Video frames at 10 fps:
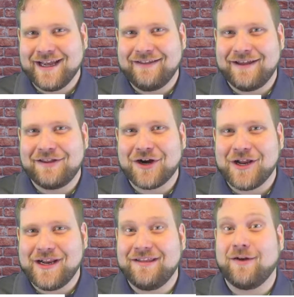and then turn
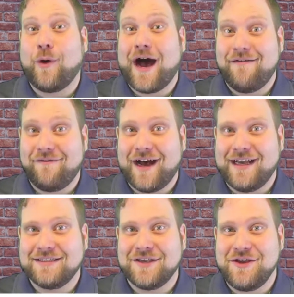it into Wi-Fi
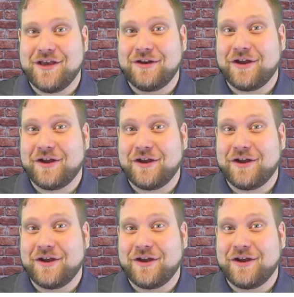so you can